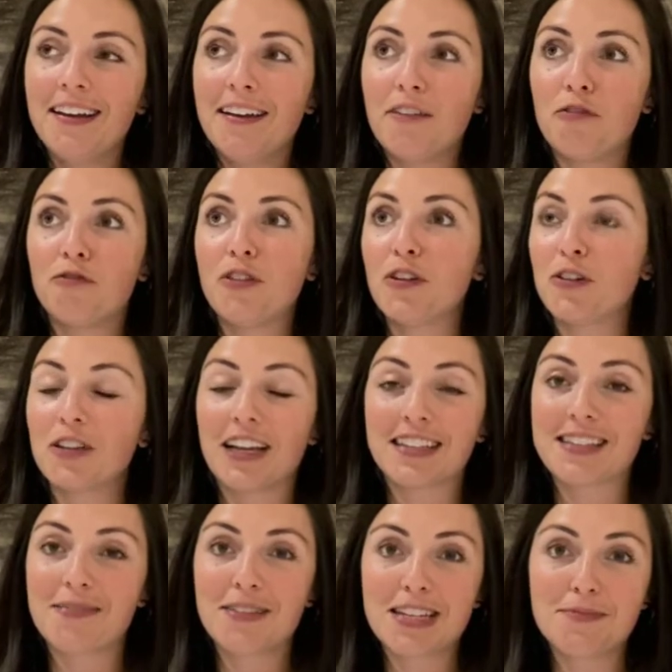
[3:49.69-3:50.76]
feel like
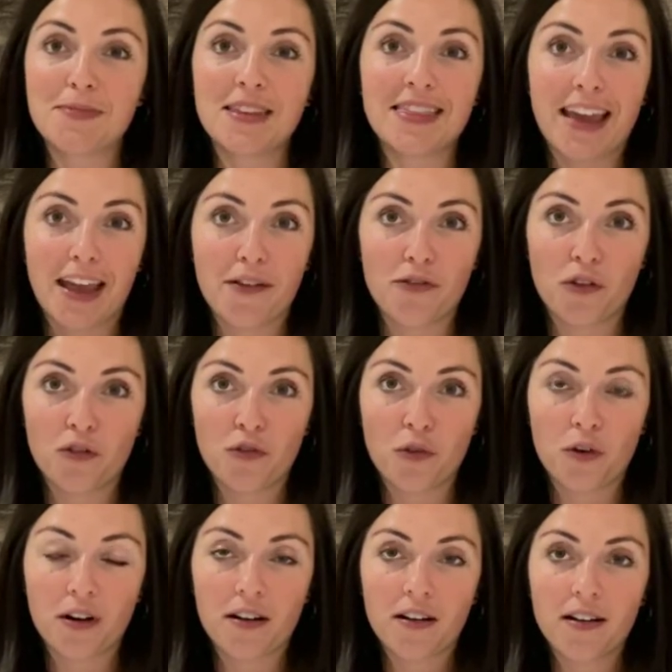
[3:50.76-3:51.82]
something to be thankful for.